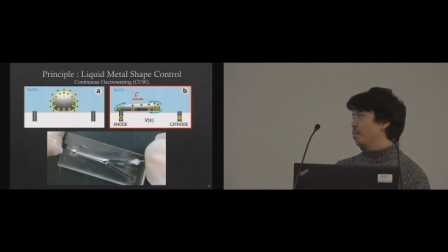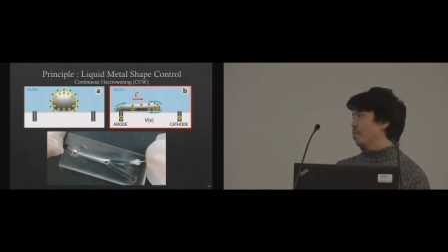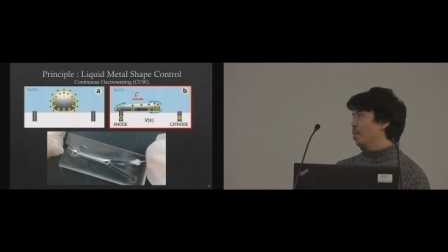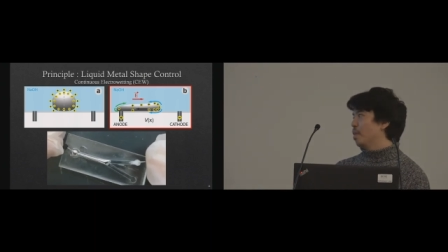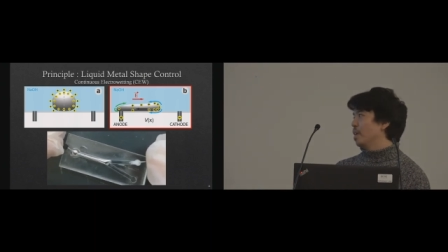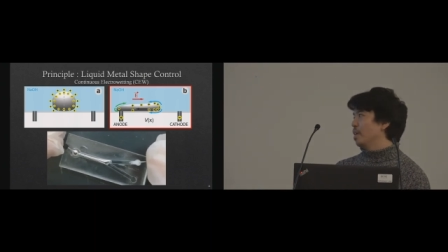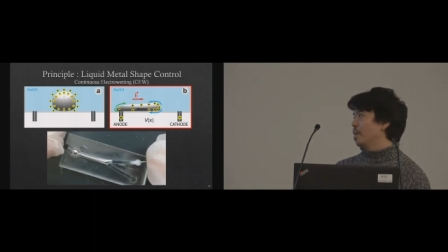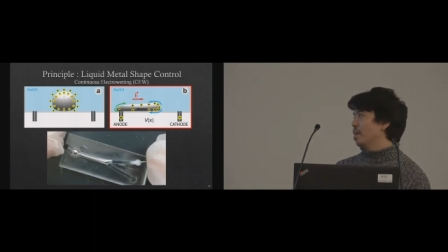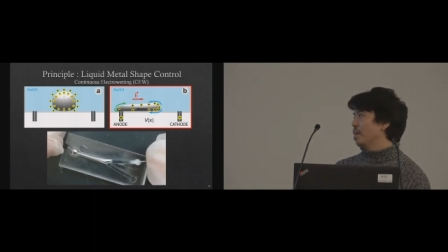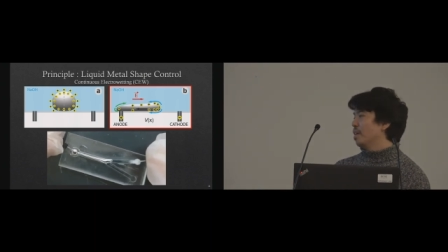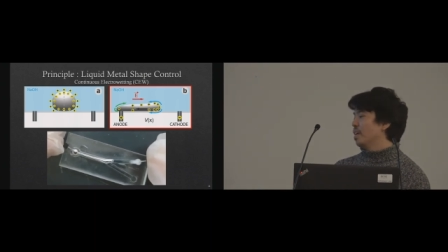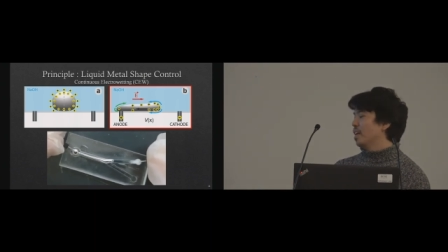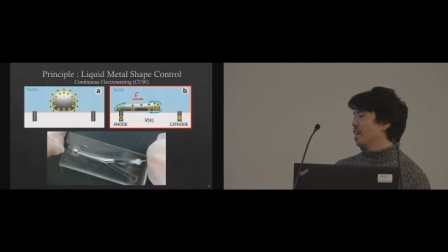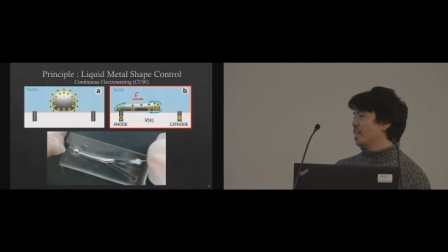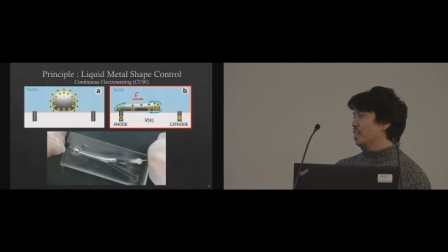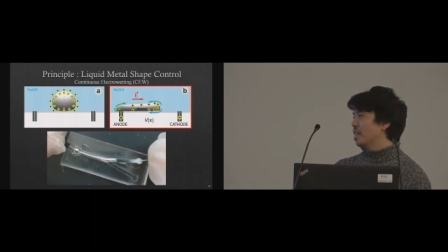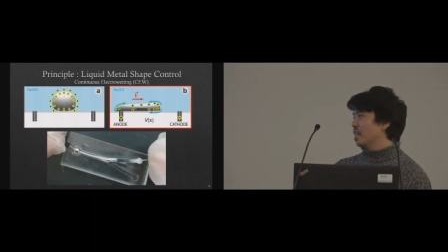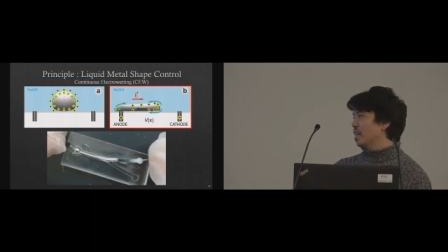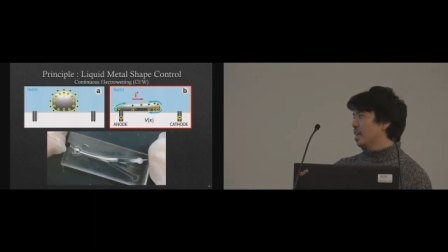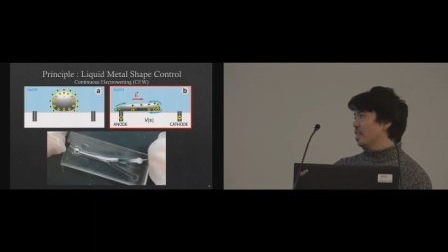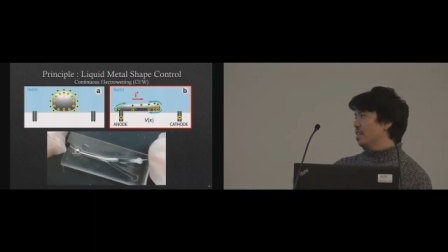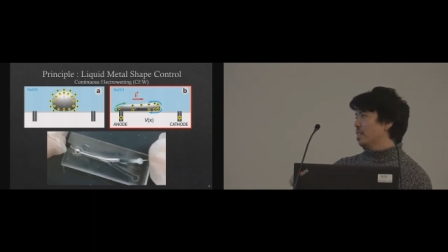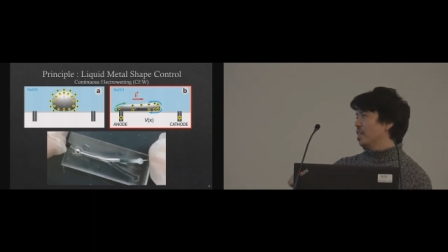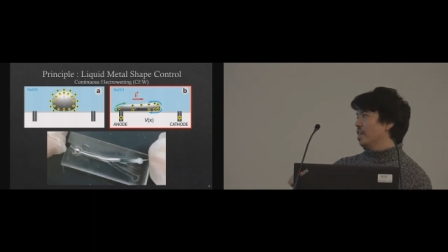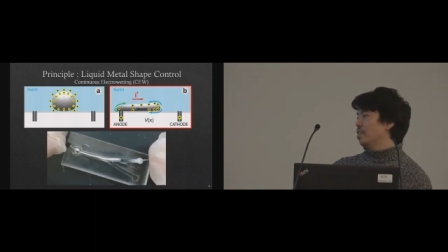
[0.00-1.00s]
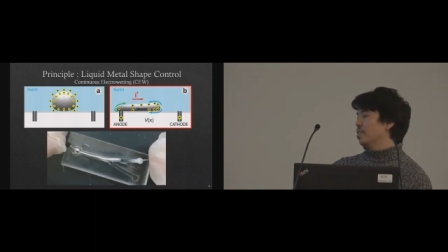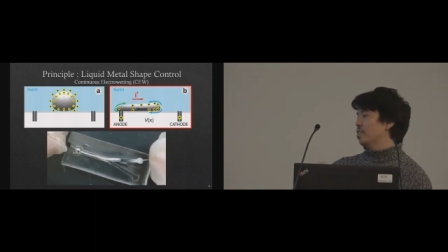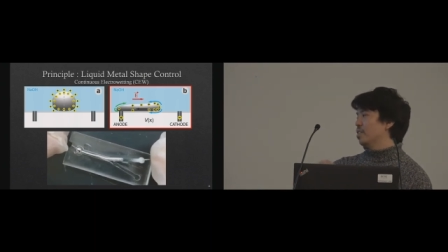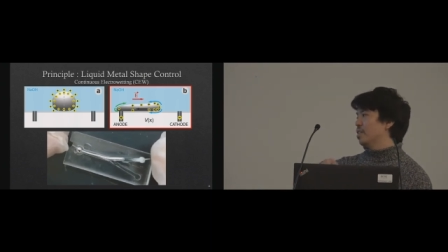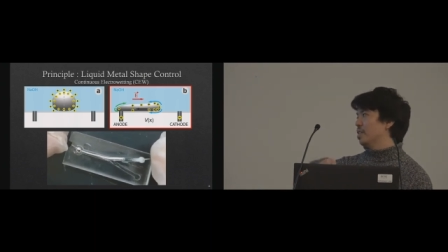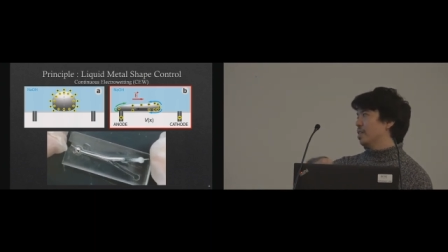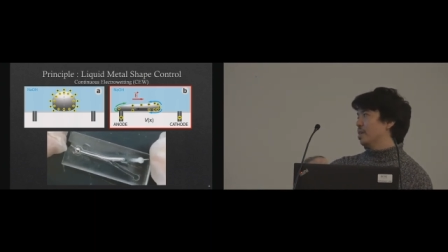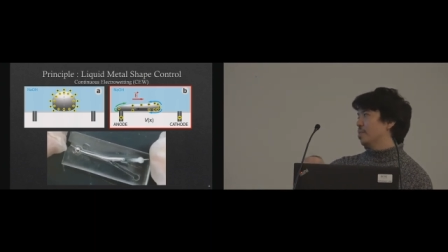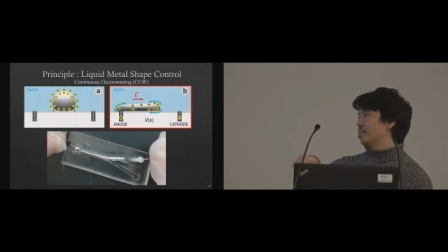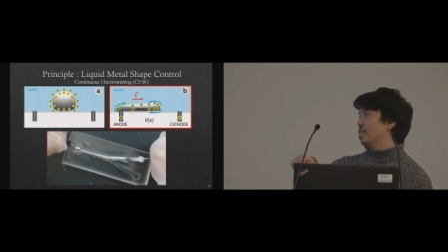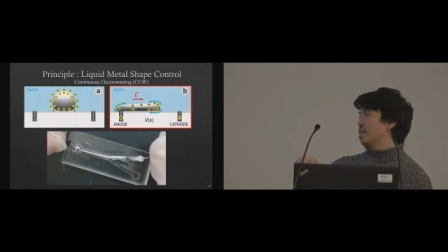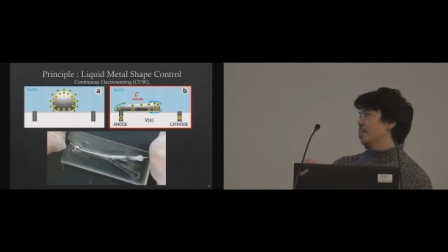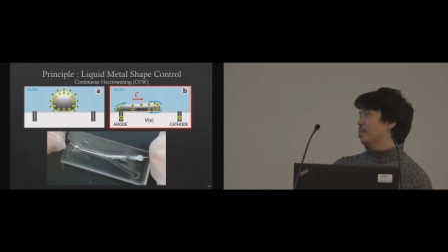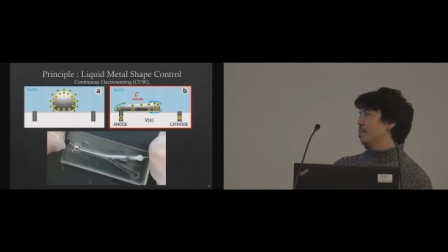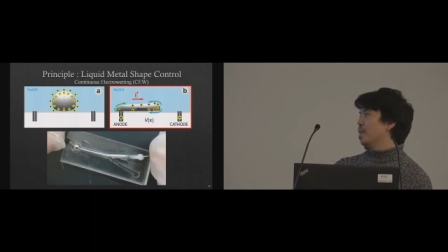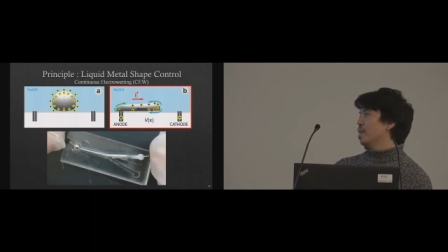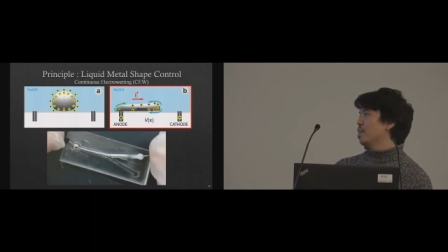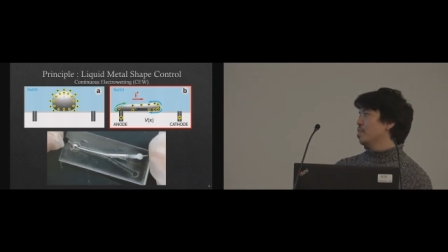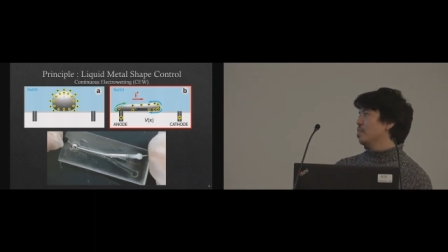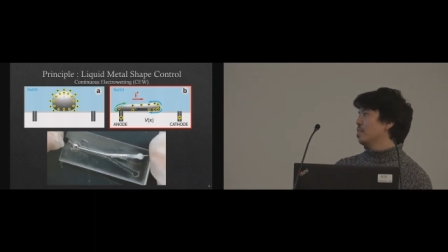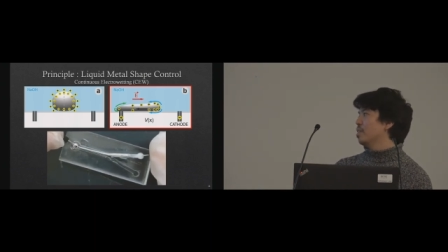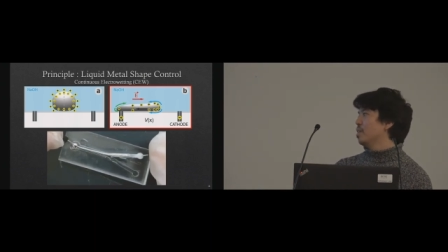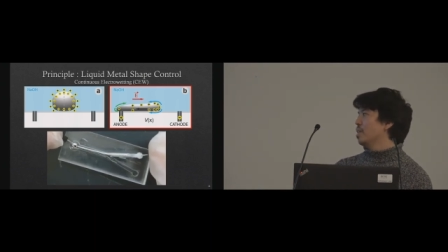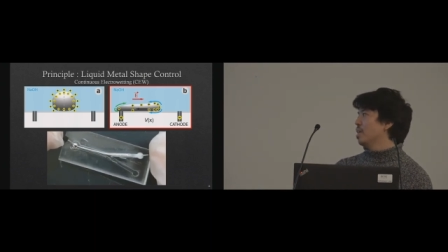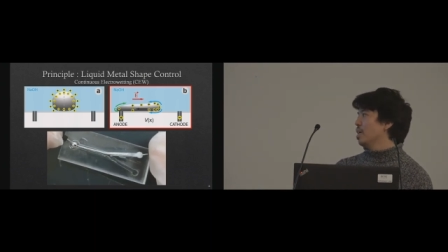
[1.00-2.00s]
by laser cutting the
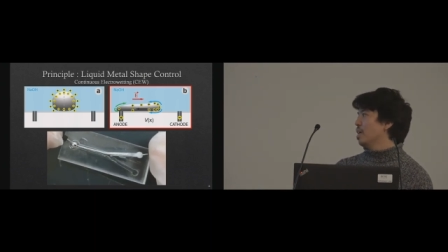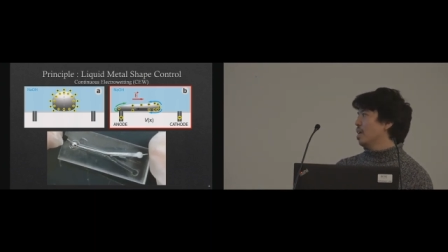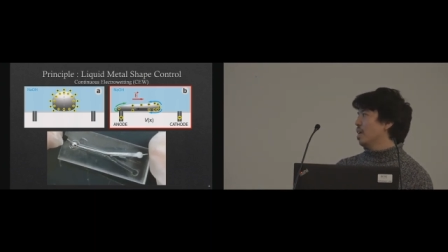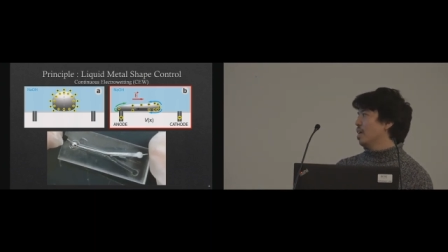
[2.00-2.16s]
path